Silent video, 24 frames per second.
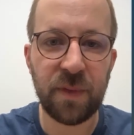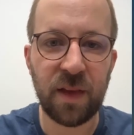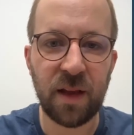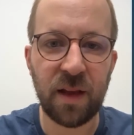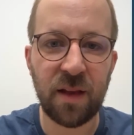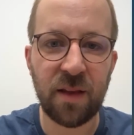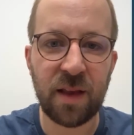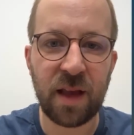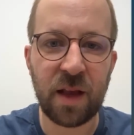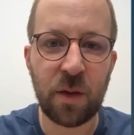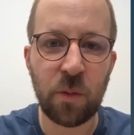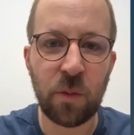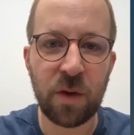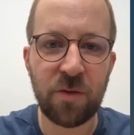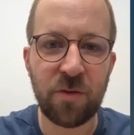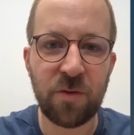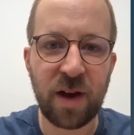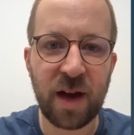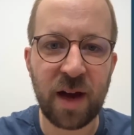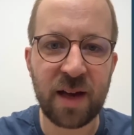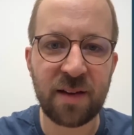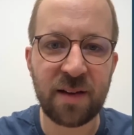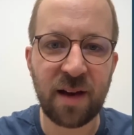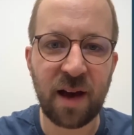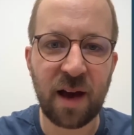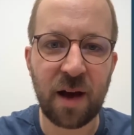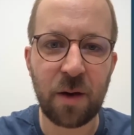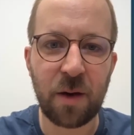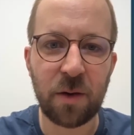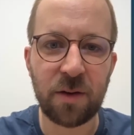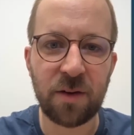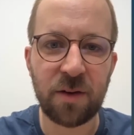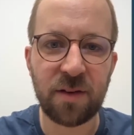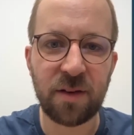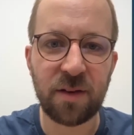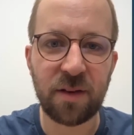Then we find
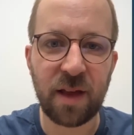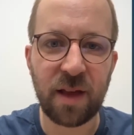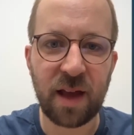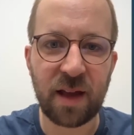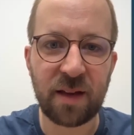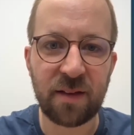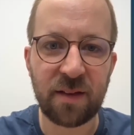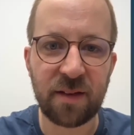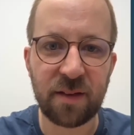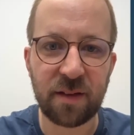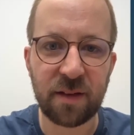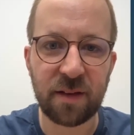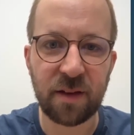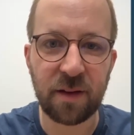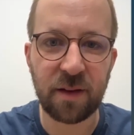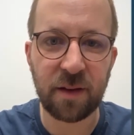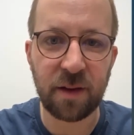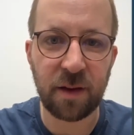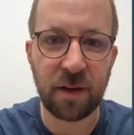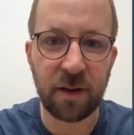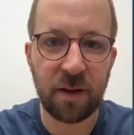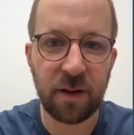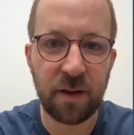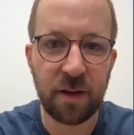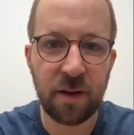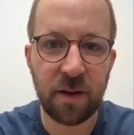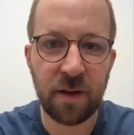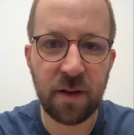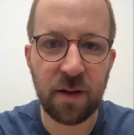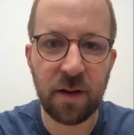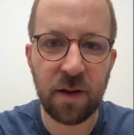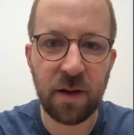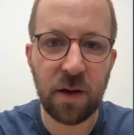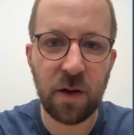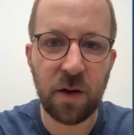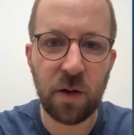out that
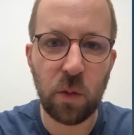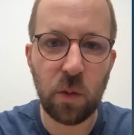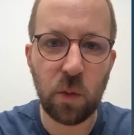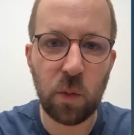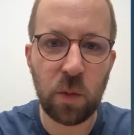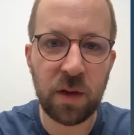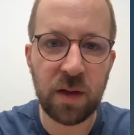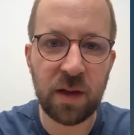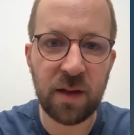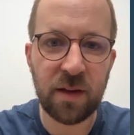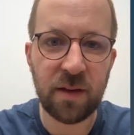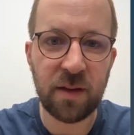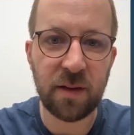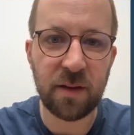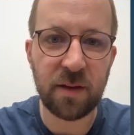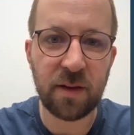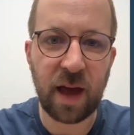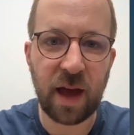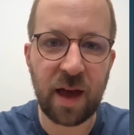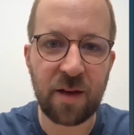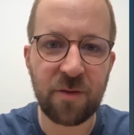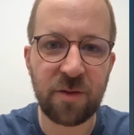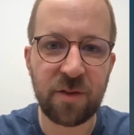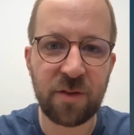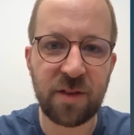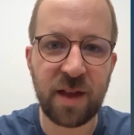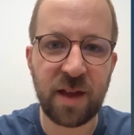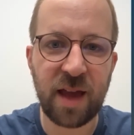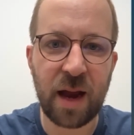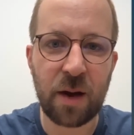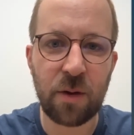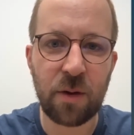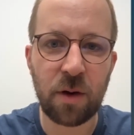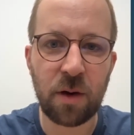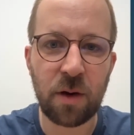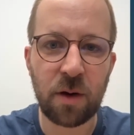we have the
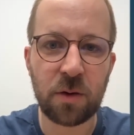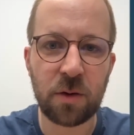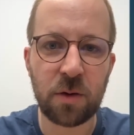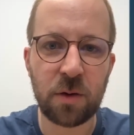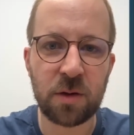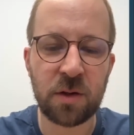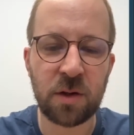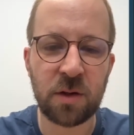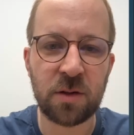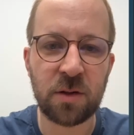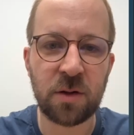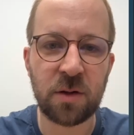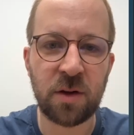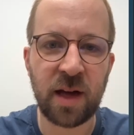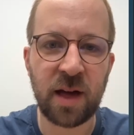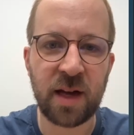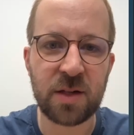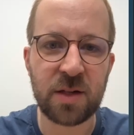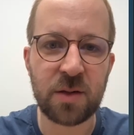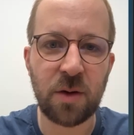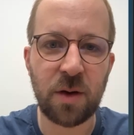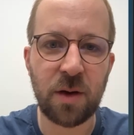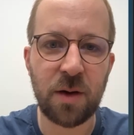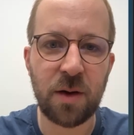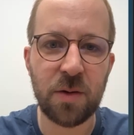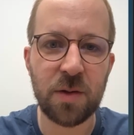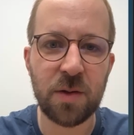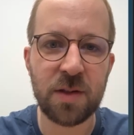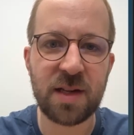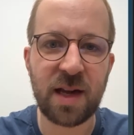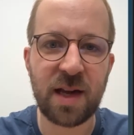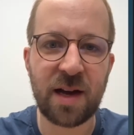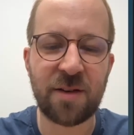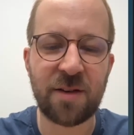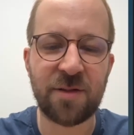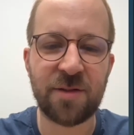error could not connect to
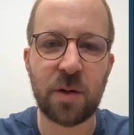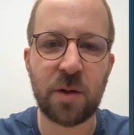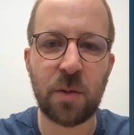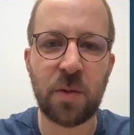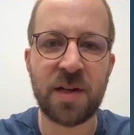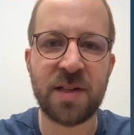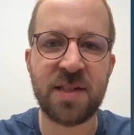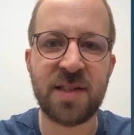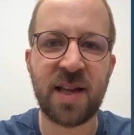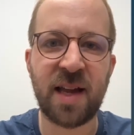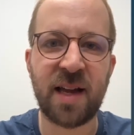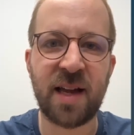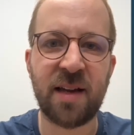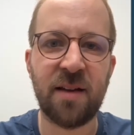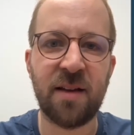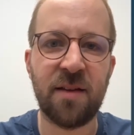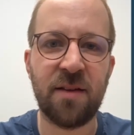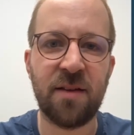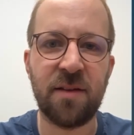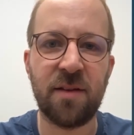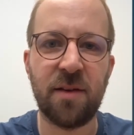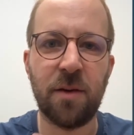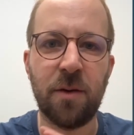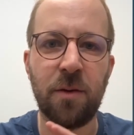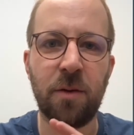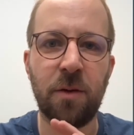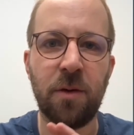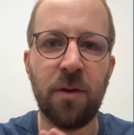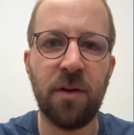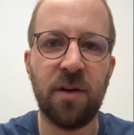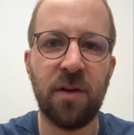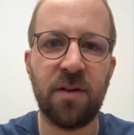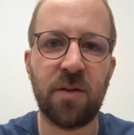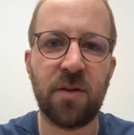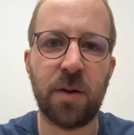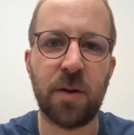host after 1 second, so
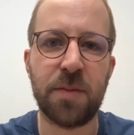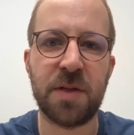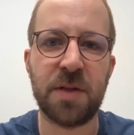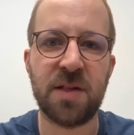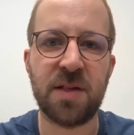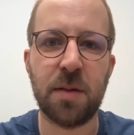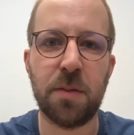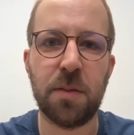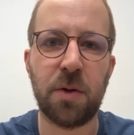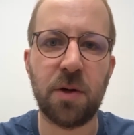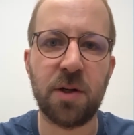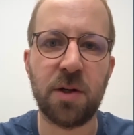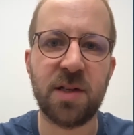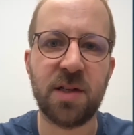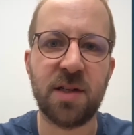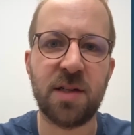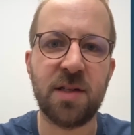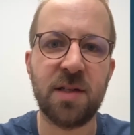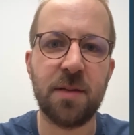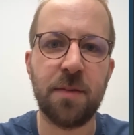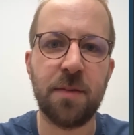the script is aborted.